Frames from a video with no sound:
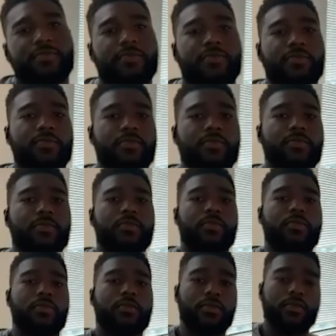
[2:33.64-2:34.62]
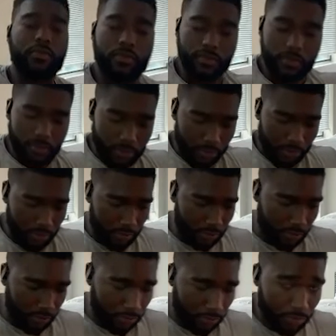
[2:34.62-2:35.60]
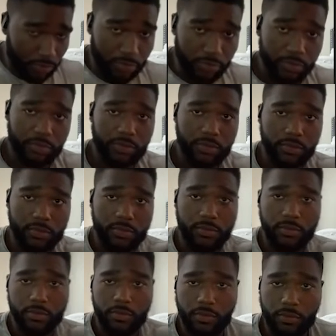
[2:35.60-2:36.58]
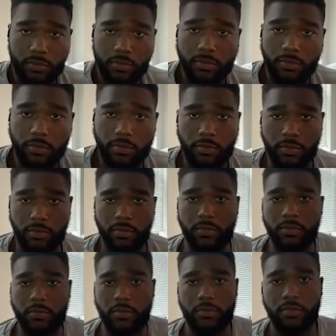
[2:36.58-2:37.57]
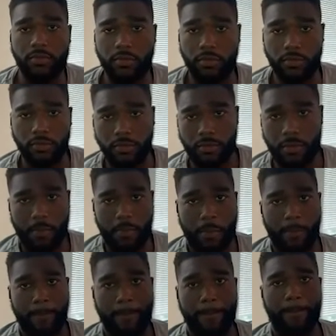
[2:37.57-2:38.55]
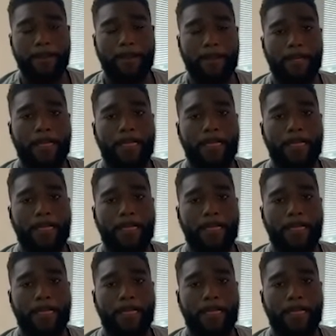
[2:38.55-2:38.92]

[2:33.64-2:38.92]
This person isn't speaking.